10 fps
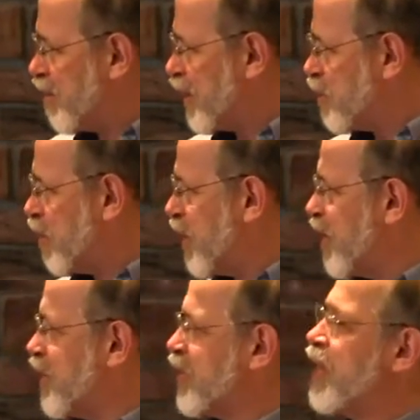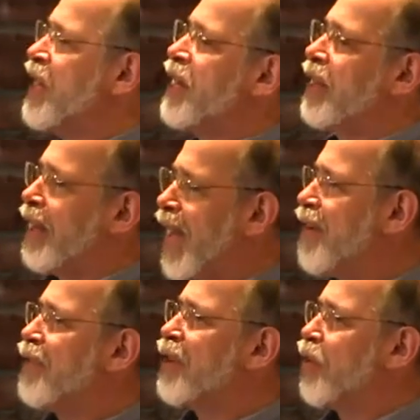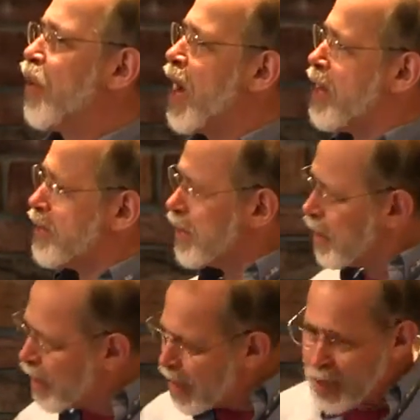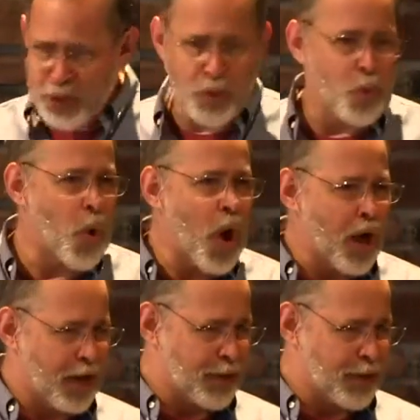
of us, because life in Christ is a walk.